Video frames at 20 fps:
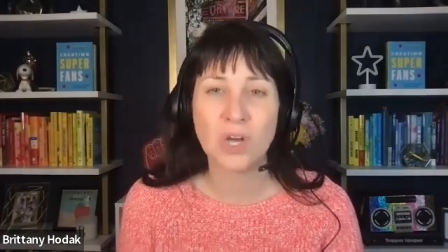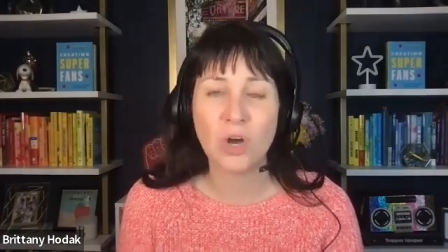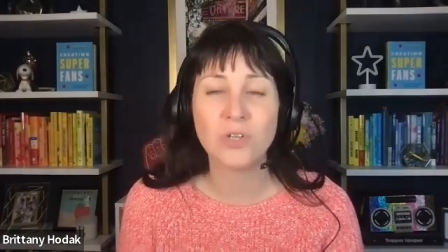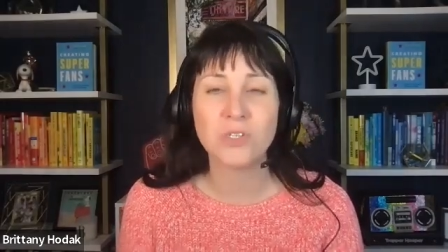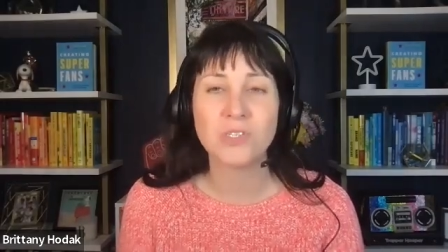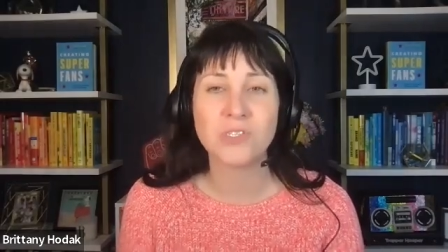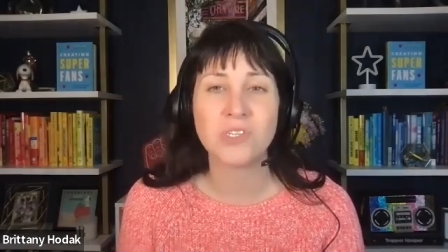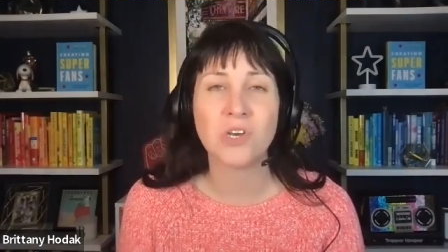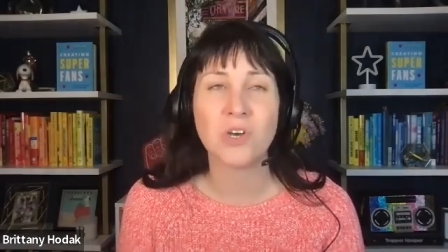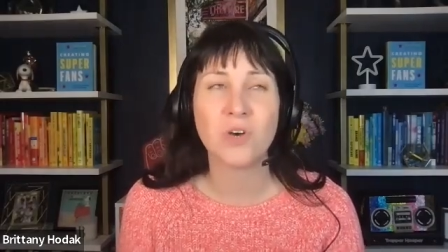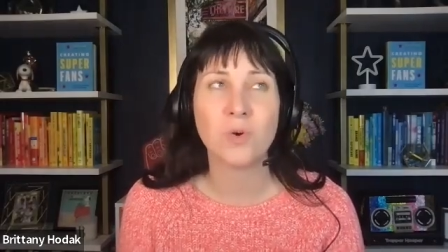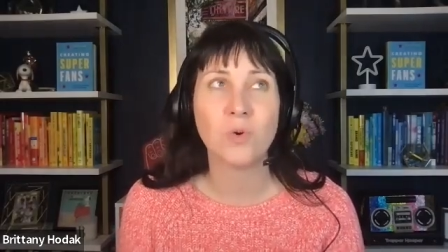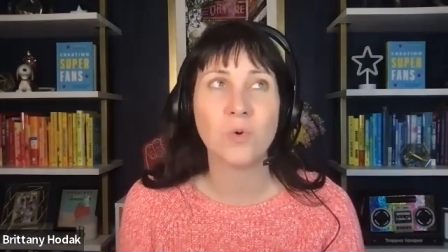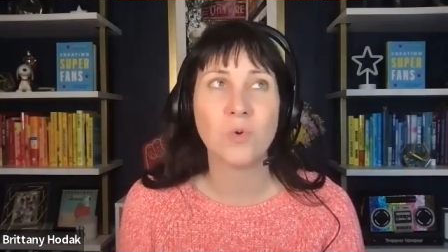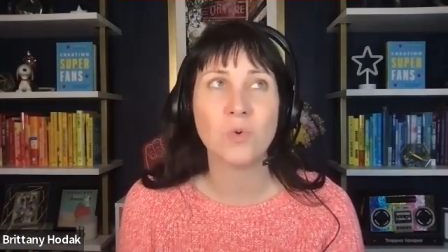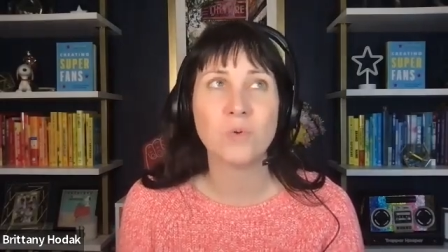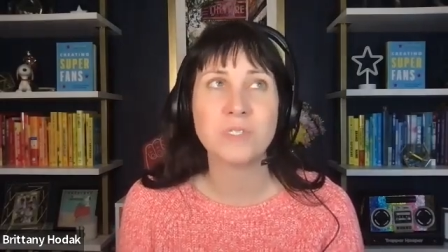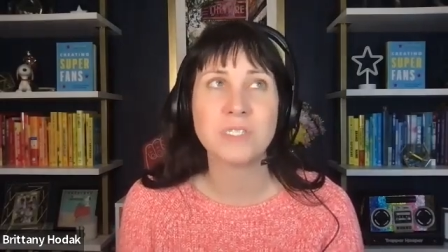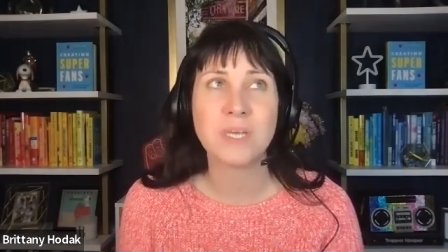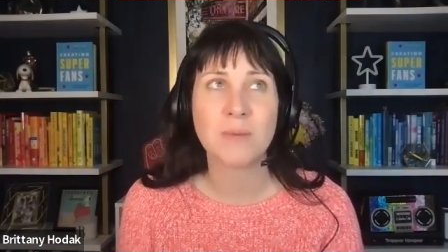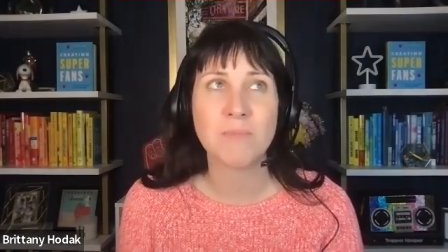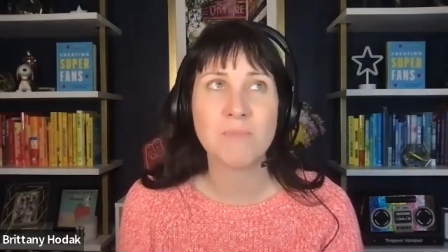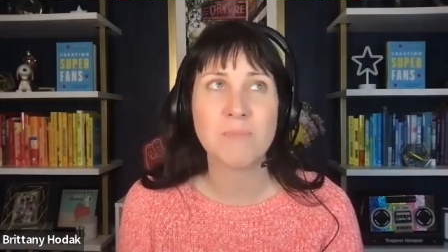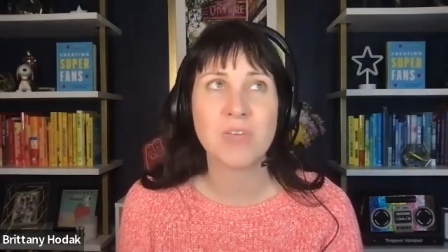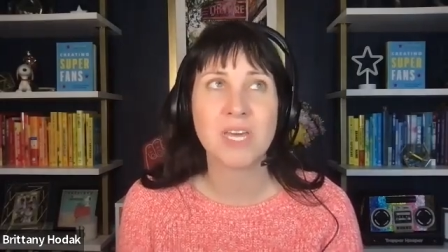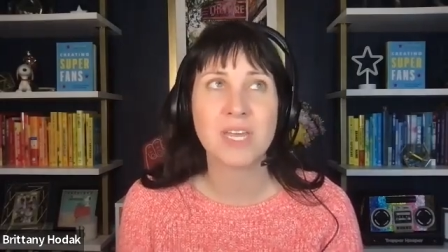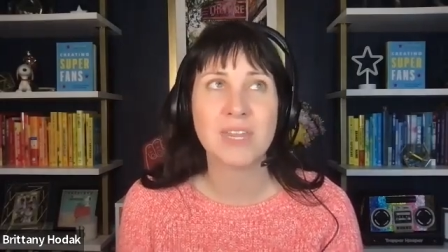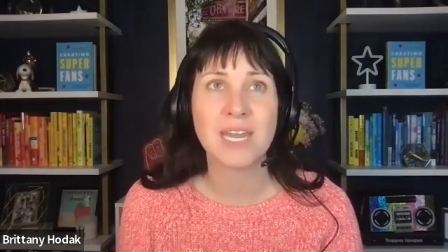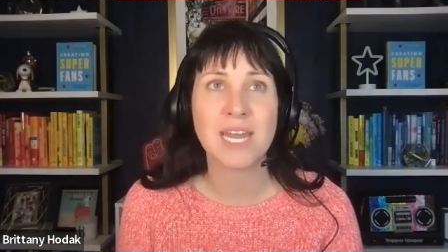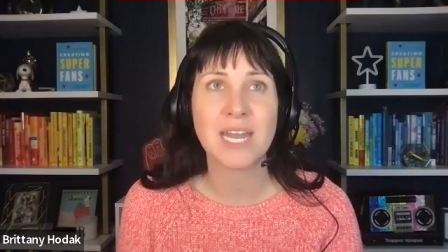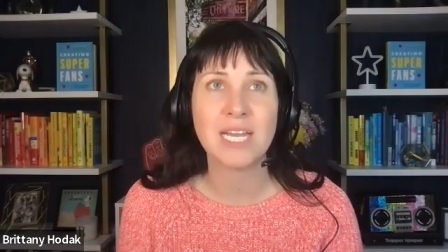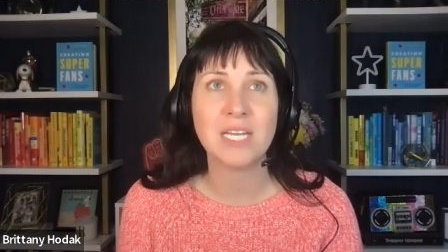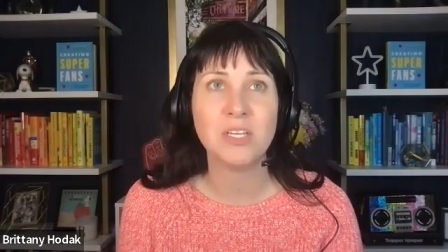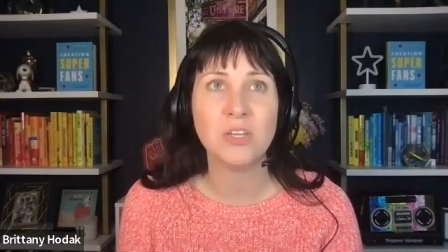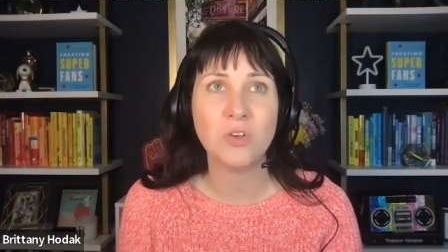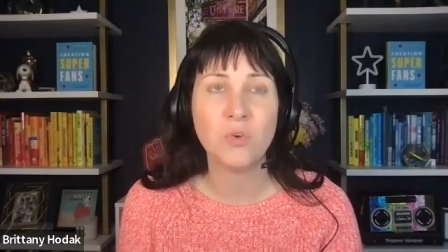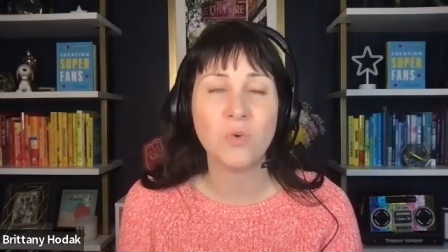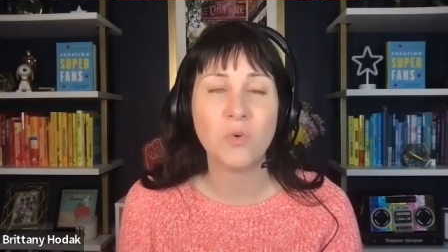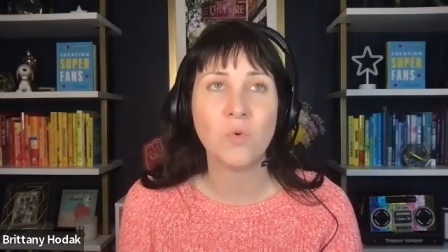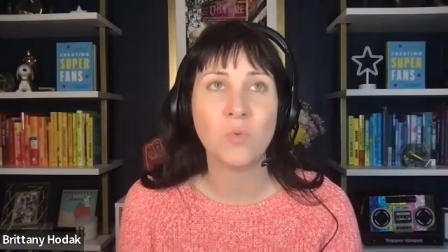also something that I
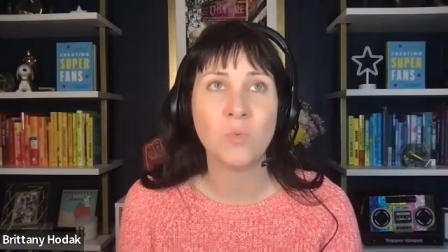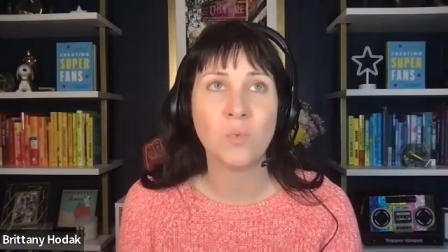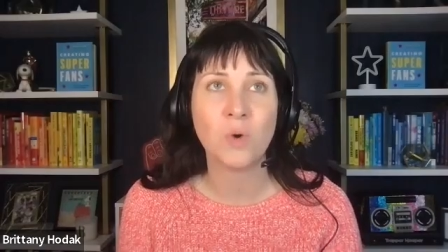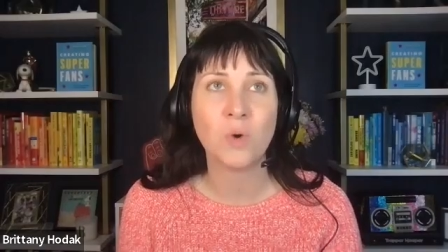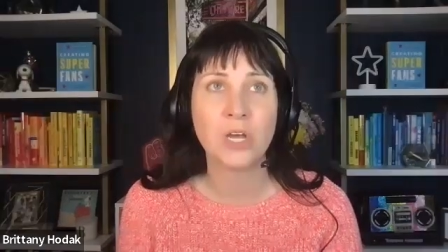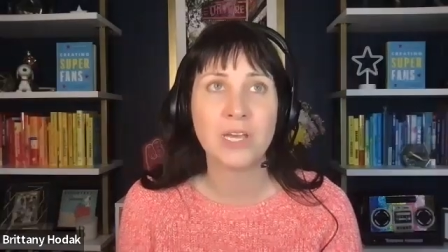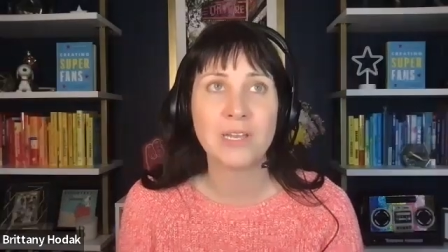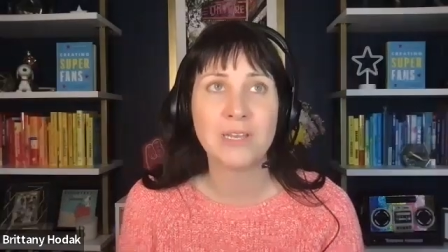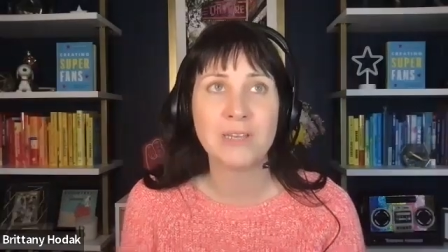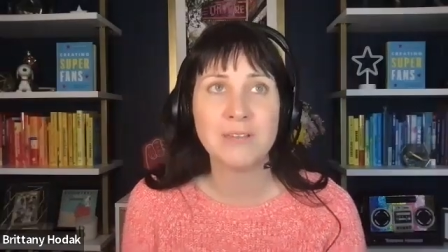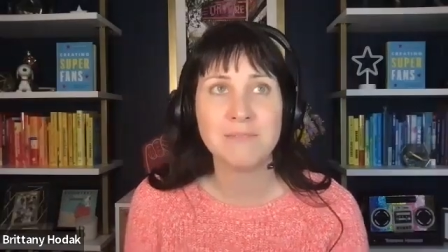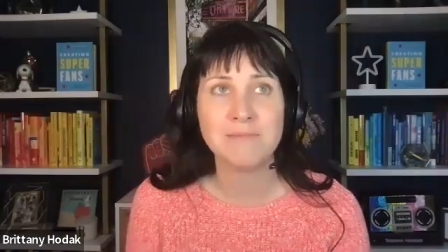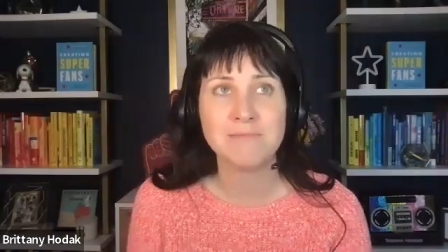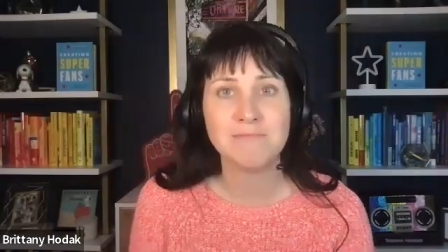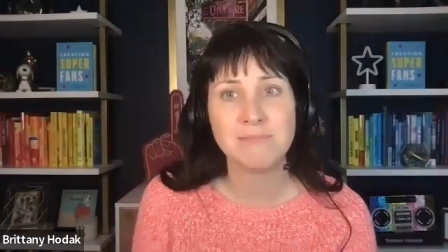knew would,